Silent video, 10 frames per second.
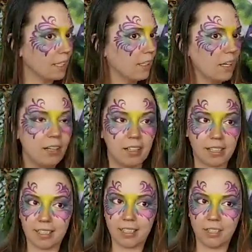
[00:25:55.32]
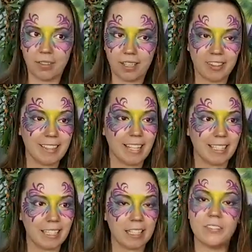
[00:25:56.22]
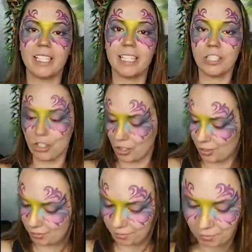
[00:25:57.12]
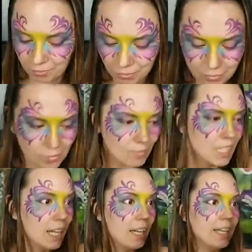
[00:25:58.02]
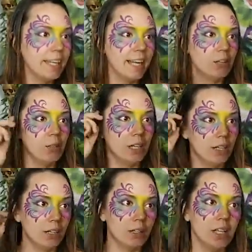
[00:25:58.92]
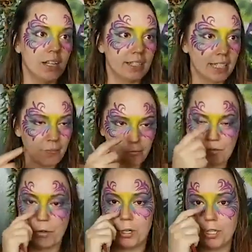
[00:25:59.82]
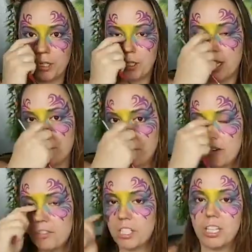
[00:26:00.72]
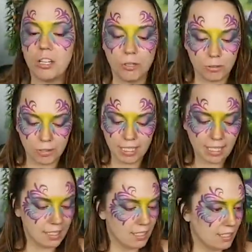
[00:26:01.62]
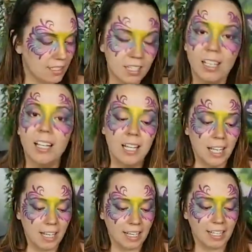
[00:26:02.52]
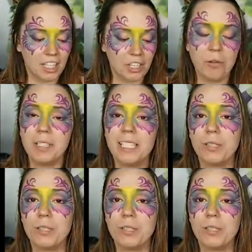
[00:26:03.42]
Alright, so I think that's even-ish. Now, tip for coming over the nose is, the nose is a